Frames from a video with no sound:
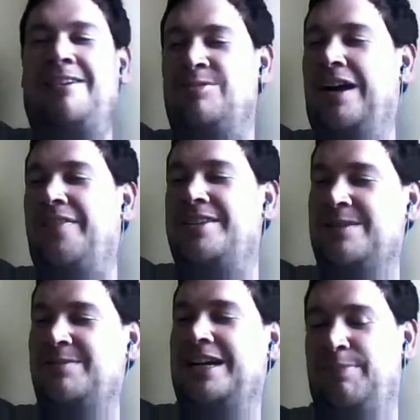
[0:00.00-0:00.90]
that was around the
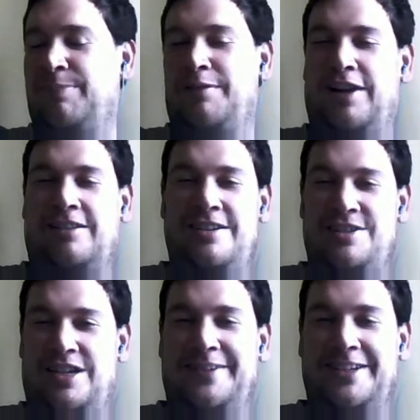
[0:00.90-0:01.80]
same time that Ben Franklin
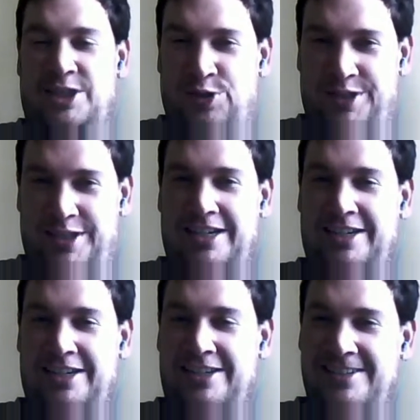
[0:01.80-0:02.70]
discovered
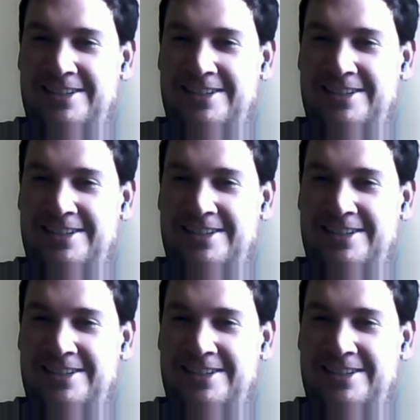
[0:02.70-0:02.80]
electricity.